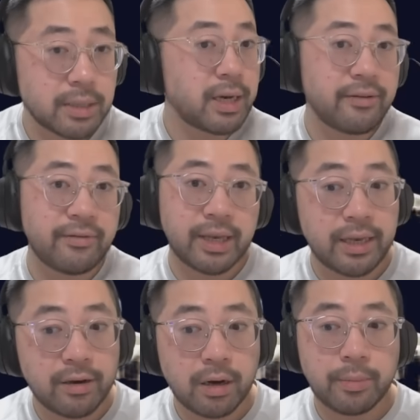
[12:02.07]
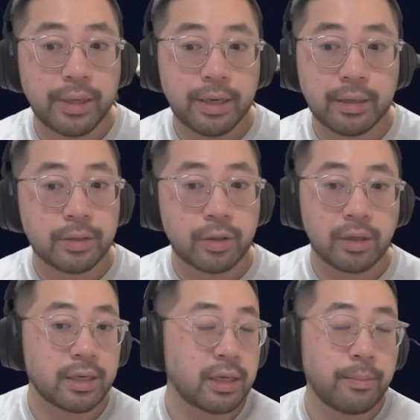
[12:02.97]
some kind of like ER players or
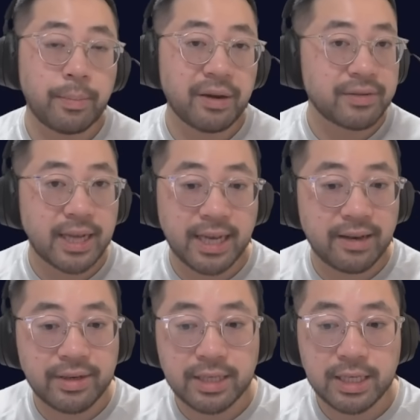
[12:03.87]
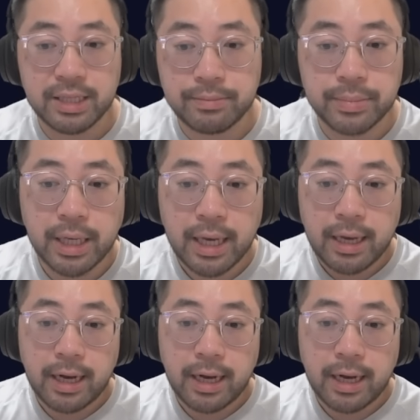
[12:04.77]
like some buff stack heavy teams.